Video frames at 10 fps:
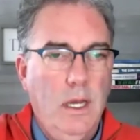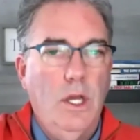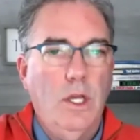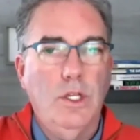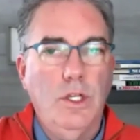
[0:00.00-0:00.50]

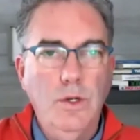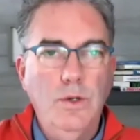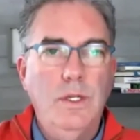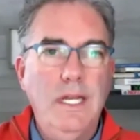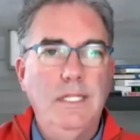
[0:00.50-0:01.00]
You
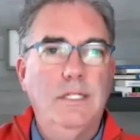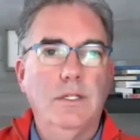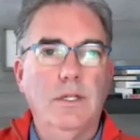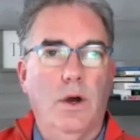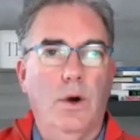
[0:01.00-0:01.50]
need to
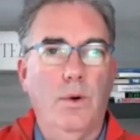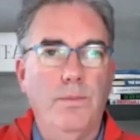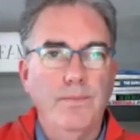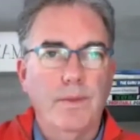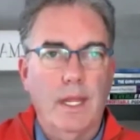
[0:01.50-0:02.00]
know
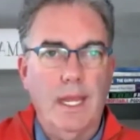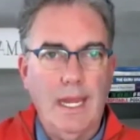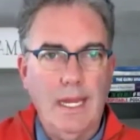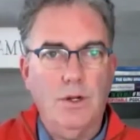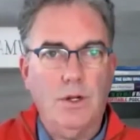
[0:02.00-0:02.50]

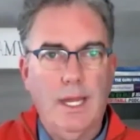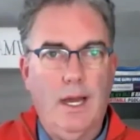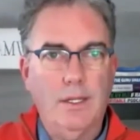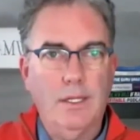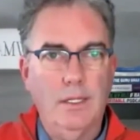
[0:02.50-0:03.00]
in your
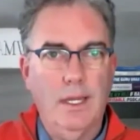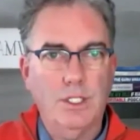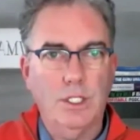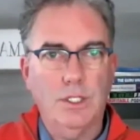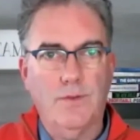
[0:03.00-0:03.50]

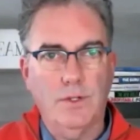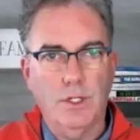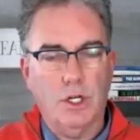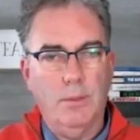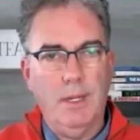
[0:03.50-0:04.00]
calculations for
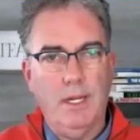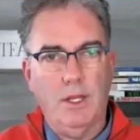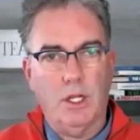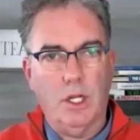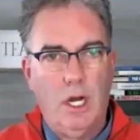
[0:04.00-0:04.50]
determining the
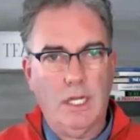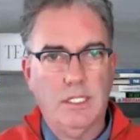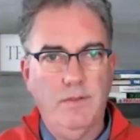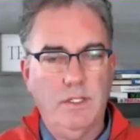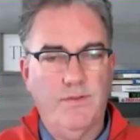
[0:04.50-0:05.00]

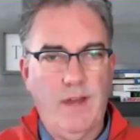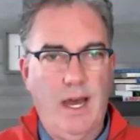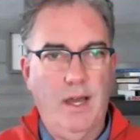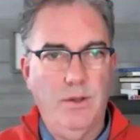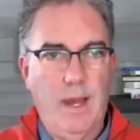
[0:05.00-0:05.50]
cost of this
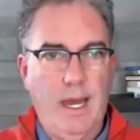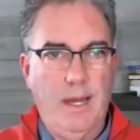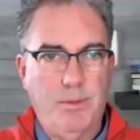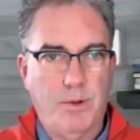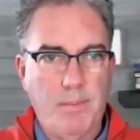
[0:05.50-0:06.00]
value
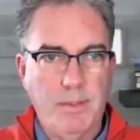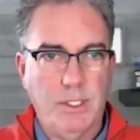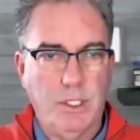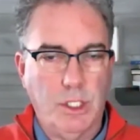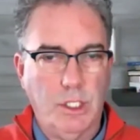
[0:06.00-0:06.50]
add
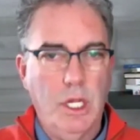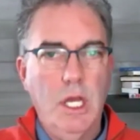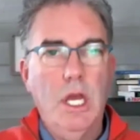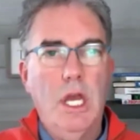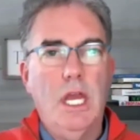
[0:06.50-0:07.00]
proposition
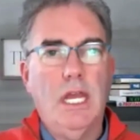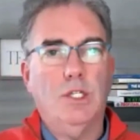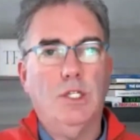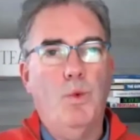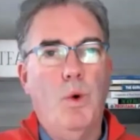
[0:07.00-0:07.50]

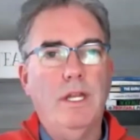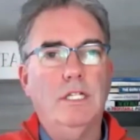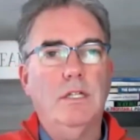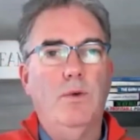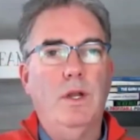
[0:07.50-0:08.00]
is what
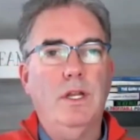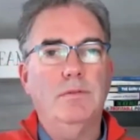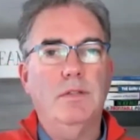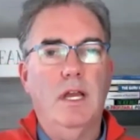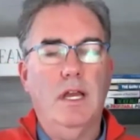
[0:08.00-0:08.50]
is
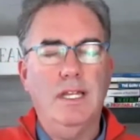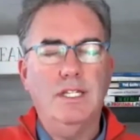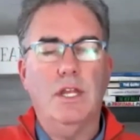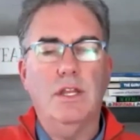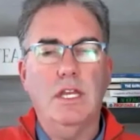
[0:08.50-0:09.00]

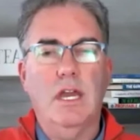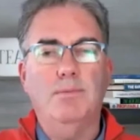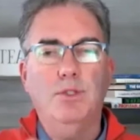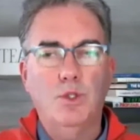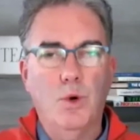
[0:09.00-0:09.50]
the
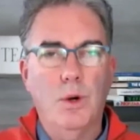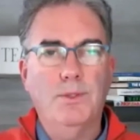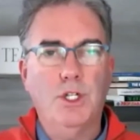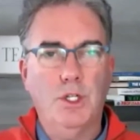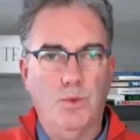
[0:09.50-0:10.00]

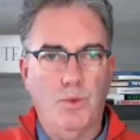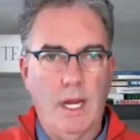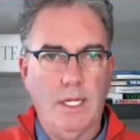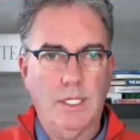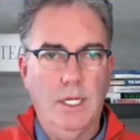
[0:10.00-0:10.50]
absorption
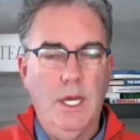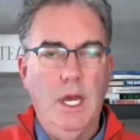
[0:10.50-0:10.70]
rate